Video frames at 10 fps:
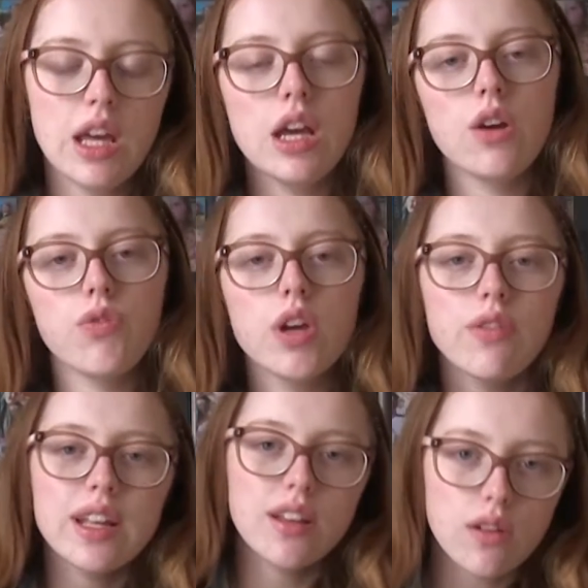If they
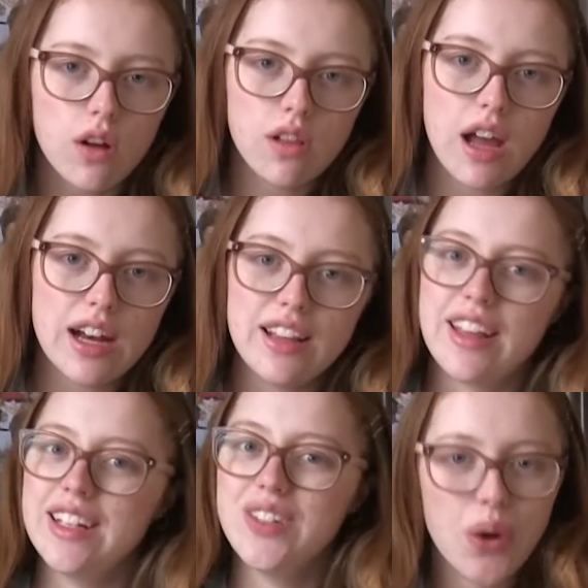read the logline and
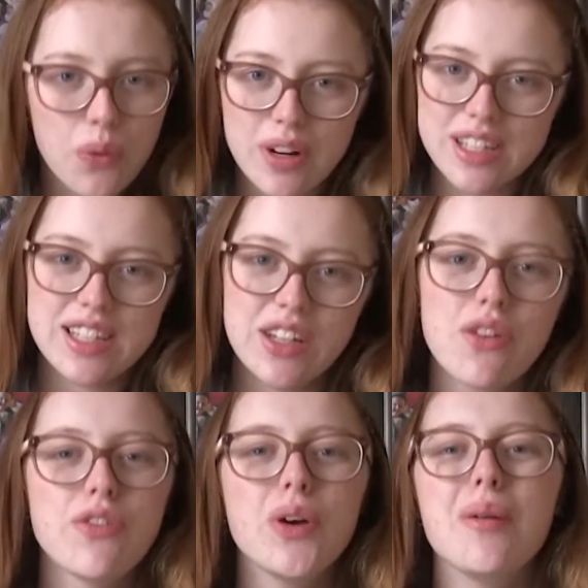they don't want to see your
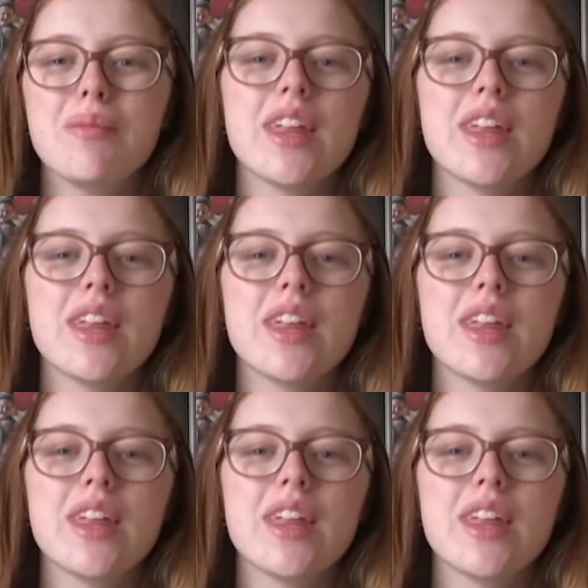film,